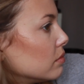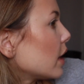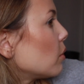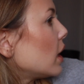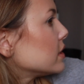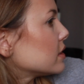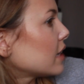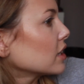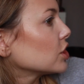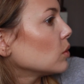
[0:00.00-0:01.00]
Okay, why is
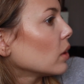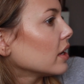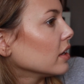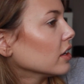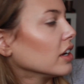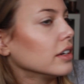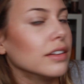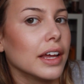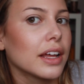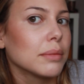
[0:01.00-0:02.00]
this actually working good?
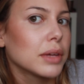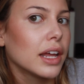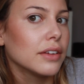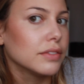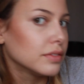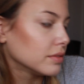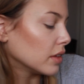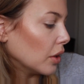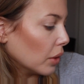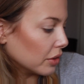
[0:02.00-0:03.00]
Like, I'm kind of
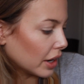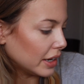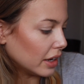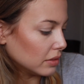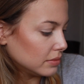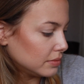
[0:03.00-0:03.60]
annoyed right now.